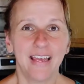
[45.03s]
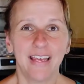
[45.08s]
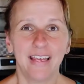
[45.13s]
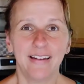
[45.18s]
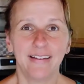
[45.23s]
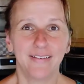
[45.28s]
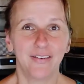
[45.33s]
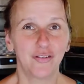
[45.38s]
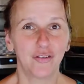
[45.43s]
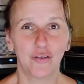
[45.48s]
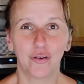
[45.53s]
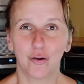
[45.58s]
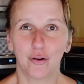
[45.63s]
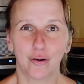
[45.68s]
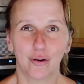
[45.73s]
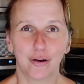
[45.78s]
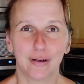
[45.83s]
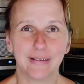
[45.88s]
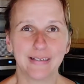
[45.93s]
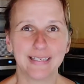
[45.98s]
in
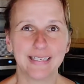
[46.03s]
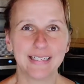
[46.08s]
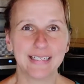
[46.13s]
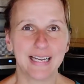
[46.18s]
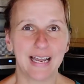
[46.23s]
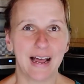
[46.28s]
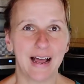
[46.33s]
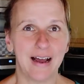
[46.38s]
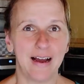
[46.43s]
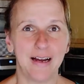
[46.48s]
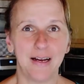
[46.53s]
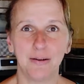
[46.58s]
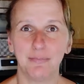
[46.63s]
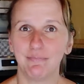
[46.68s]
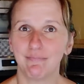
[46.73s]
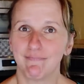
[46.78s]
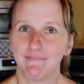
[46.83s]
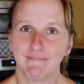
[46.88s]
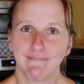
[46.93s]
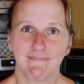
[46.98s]
stores.
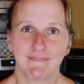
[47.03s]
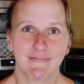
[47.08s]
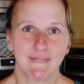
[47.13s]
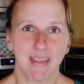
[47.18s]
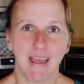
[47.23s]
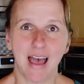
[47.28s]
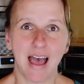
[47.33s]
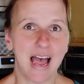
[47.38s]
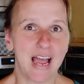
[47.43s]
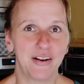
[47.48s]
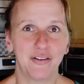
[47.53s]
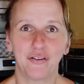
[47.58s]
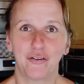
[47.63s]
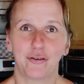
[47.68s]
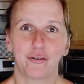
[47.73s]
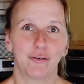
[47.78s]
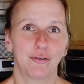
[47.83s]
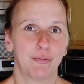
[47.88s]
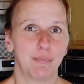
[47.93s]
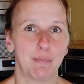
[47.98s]
Um, I
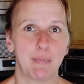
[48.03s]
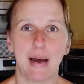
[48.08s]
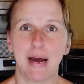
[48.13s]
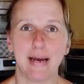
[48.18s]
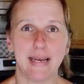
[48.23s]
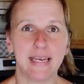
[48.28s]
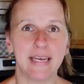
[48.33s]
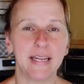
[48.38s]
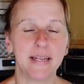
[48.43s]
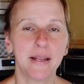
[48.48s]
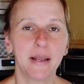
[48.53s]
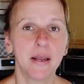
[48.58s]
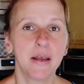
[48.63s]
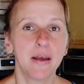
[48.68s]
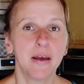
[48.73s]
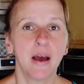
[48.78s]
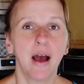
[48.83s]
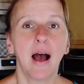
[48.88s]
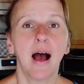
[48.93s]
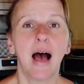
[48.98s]
just buy it.
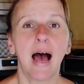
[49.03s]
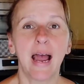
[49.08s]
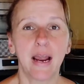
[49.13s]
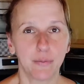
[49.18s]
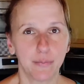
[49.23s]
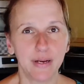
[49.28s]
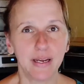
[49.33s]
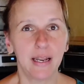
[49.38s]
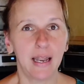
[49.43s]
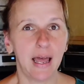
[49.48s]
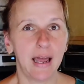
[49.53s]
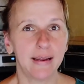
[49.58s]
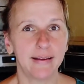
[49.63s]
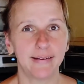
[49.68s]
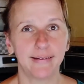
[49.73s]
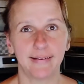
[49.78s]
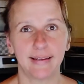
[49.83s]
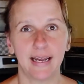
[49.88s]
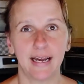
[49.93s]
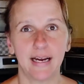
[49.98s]
I
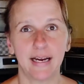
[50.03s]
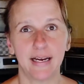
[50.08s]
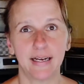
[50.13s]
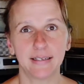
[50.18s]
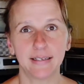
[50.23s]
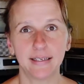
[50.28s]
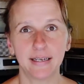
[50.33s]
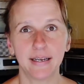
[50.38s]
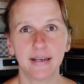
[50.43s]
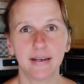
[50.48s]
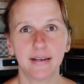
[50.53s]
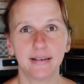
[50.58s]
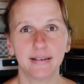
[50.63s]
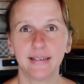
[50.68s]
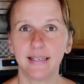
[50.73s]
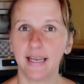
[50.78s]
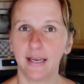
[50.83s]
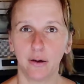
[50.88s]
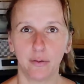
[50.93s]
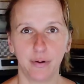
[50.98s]
realize that
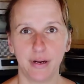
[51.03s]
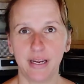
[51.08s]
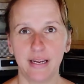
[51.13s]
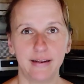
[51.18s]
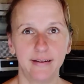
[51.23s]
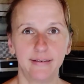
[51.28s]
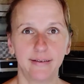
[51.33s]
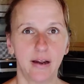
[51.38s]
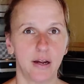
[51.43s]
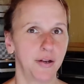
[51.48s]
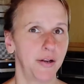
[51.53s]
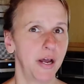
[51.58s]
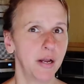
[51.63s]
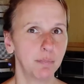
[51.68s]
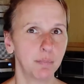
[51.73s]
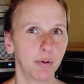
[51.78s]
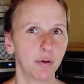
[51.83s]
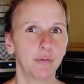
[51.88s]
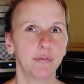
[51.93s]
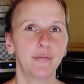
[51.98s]
the ingredients are
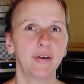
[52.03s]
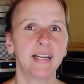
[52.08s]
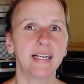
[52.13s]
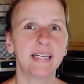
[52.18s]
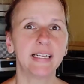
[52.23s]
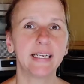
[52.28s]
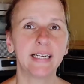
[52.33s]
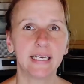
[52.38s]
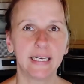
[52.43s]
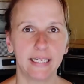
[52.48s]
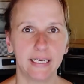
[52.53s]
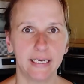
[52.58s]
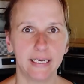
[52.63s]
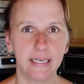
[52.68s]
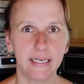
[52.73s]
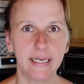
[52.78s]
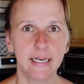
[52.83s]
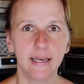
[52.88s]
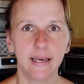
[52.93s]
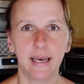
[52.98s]
not perfectly
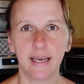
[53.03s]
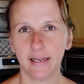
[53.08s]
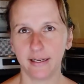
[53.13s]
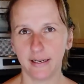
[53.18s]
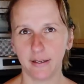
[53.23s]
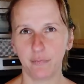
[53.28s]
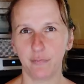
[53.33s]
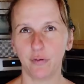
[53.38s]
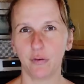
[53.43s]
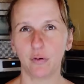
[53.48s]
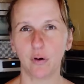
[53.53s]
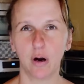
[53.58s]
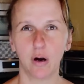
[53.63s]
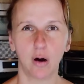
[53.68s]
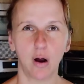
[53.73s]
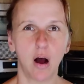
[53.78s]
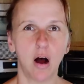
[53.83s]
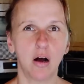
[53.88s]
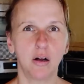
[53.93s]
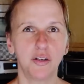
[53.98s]
clean, and if you
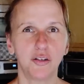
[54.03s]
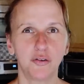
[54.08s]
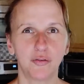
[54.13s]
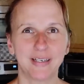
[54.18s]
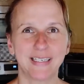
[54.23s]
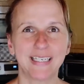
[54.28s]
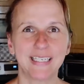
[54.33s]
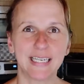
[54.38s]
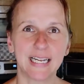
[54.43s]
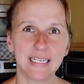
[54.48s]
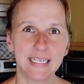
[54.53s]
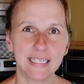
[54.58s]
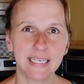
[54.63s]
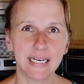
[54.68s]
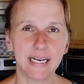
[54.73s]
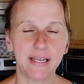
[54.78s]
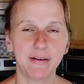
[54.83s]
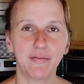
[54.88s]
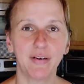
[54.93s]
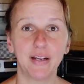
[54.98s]
are ultra
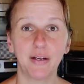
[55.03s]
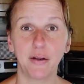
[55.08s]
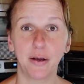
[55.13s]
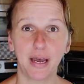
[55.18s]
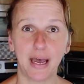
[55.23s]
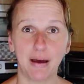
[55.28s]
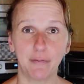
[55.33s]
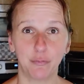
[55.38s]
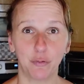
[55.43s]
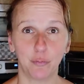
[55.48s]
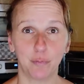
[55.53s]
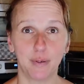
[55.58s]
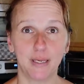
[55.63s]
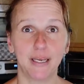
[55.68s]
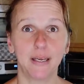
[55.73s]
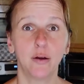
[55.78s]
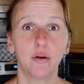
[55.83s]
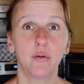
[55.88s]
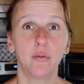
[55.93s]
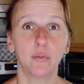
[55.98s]
sensitive and you have to
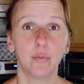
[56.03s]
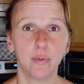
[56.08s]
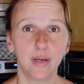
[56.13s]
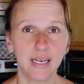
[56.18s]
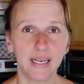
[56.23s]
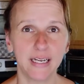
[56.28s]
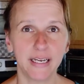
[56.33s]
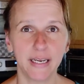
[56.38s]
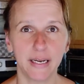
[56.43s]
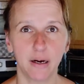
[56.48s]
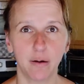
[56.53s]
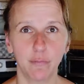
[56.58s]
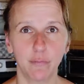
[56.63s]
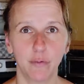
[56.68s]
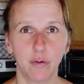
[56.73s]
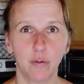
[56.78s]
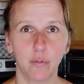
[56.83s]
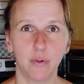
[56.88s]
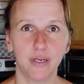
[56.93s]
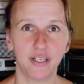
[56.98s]
be really
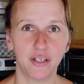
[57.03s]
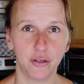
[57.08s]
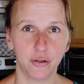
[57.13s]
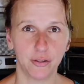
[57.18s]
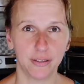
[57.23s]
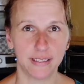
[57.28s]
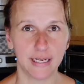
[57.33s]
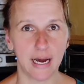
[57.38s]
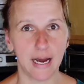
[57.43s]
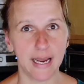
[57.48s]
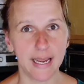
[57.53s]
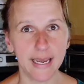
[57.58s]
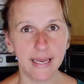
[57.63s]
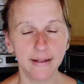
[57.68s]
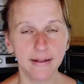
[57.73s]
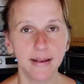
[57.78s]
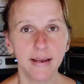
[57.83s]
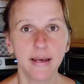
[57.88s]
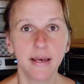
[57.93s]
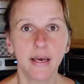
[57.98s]
careful with your
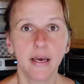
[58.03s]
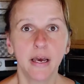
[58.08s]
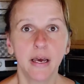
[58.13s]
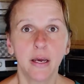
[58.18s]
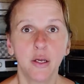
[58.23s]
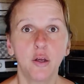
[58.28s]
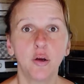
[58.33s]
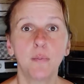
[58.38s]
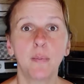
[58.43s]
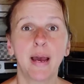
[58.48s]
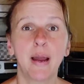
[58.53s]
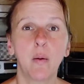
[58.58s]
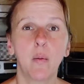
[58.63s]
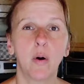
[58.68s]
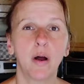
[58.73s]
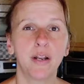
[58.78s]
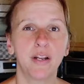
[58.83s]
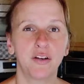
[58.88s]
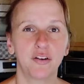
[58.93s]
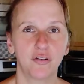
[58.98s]
diet, you might
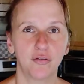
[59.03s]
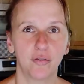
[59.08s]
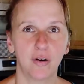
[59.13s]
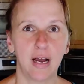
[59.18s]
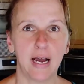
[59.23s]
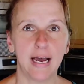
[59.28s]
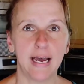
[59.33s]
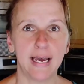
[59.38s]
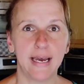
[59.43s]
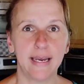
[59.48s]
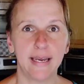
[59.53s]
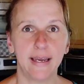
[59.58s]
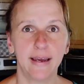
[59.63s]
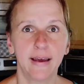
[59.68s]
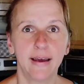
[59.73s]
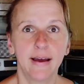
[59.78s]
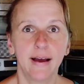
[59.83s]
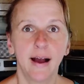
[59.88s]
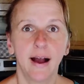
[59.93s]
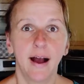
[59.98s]
want to try
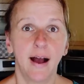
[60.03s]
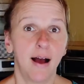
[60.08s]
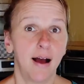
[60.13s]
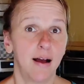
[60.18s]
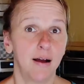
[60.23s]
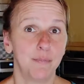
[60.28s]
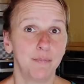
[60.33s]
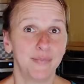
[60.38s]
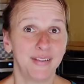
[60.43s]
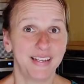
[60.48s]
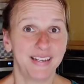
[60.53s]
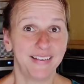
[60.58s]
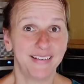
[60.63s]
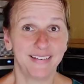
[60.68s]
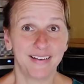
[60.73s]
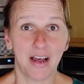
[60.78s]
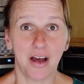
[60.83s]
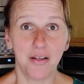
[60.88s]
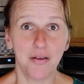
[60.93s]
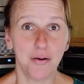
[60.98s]
um,
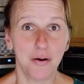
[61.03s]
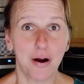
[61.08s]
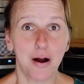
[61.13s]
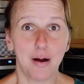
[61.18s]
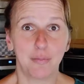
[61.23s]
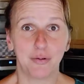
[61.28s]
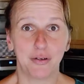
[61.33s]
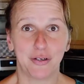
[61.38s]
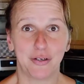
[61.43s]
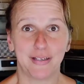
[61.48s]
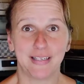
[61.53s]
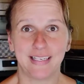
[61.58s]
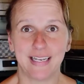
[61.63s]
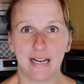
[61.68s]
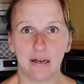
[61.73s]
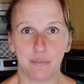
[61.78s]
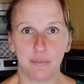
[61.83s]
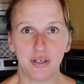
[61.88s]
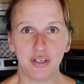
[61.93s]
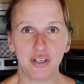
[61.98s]
these other options
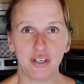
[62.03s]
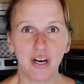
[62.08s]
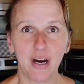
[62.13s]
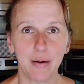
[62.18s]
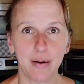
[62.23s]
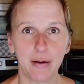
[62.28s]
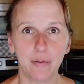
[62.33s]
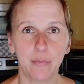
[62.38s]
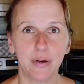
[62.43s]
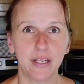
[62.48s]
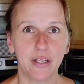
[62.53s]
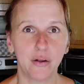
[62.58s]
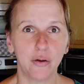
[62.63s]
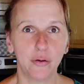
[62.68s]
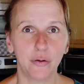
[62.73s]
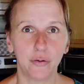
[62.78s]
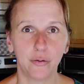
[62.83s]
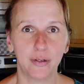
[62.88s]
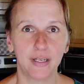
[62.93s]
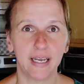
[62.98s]
that I'll be sharing with
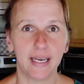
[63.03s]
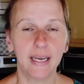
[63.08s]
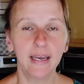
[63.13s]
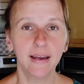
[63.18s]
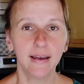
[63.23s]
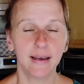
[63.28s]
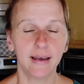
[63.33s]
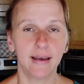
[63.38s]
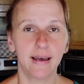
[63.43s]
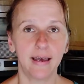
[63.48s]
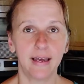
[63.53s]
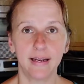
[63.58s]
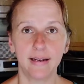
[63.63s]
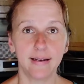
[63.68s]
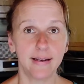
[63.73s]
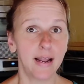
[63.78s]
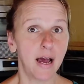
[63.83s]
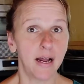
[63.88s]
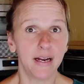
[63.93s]
you today and